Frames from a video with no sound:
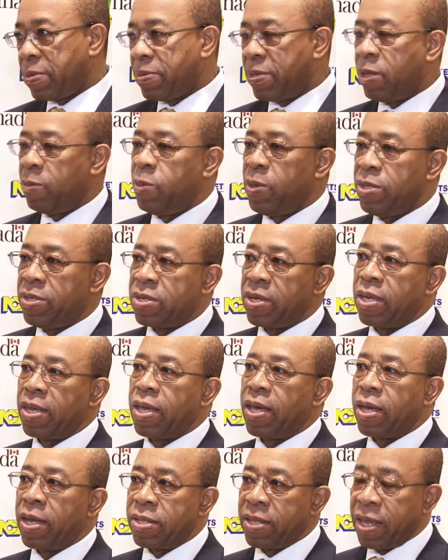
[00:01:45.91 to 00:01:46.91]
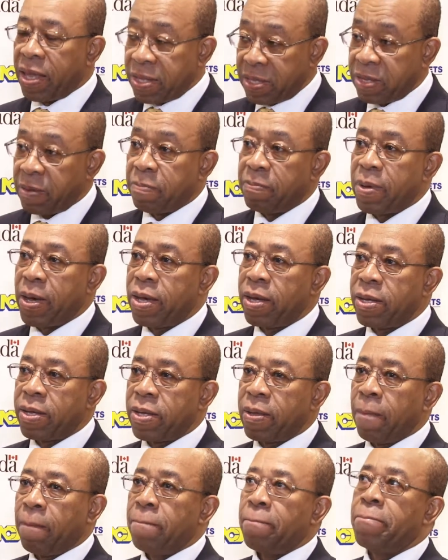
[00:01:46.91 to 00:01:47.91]
the DBJ and the Exim Bank,
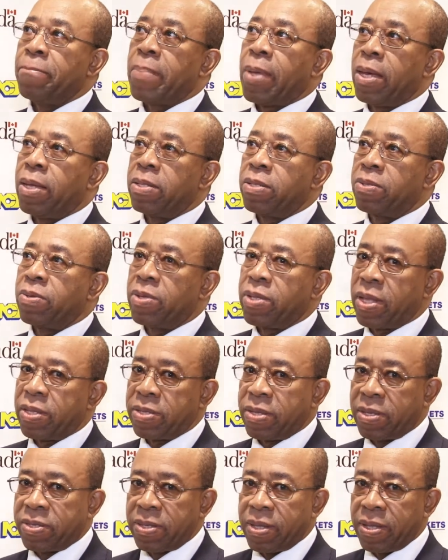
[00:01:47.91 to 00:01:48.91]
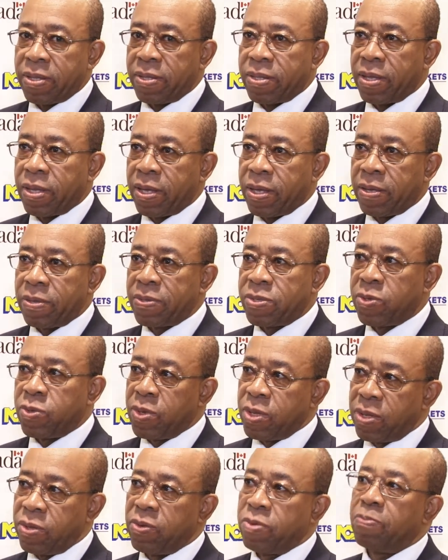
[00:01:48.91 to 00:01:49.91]
and to a lesser extent the
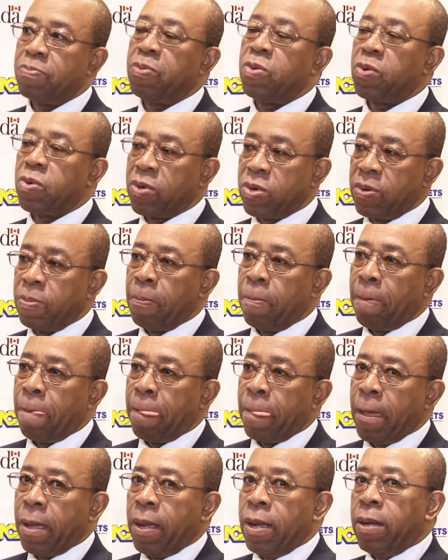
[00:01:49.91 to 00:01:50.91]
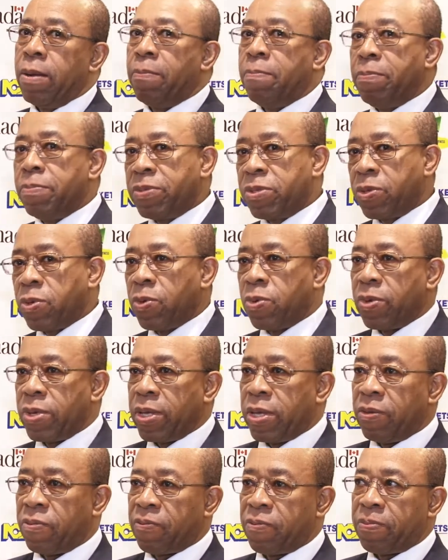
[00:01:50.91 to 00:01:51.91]
Student Loan Bureau. So
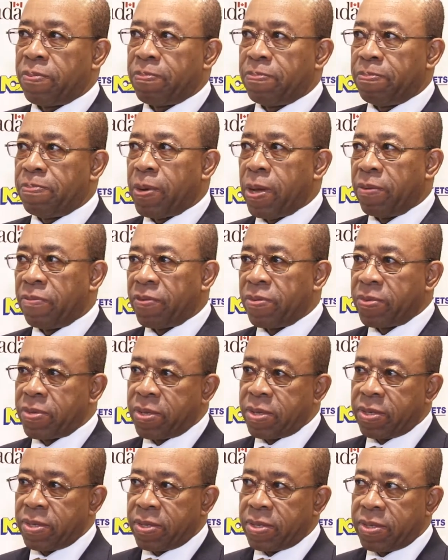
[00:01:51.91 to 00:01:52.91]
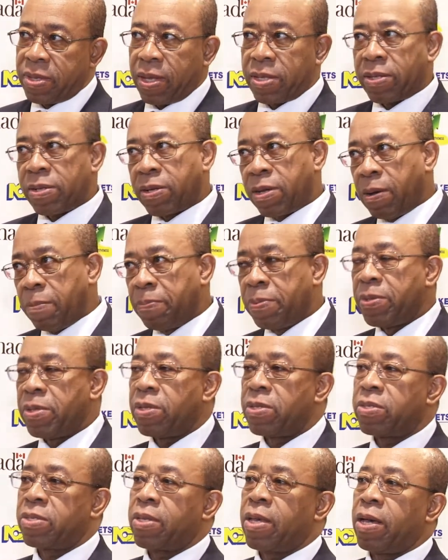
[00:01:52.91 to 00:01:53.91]
if private sector
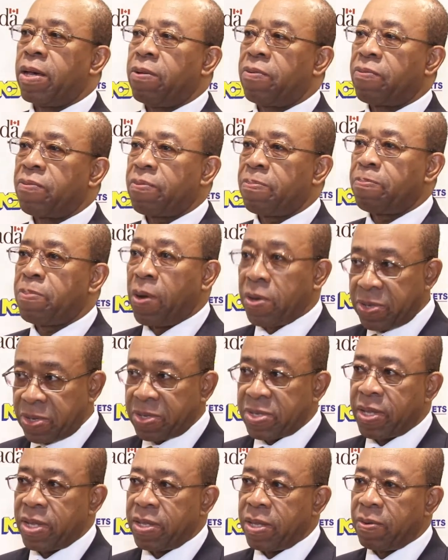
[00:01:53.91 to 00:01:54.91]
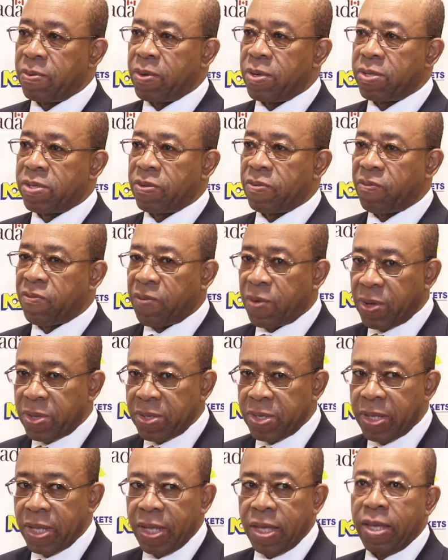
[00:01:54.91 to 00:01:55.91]
companies have projects that they want to
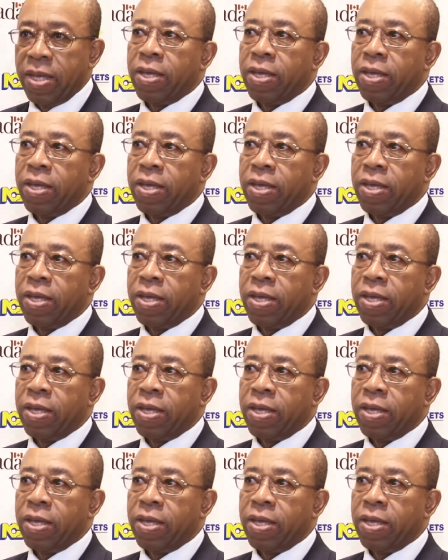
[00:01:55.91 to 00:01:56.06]
fund,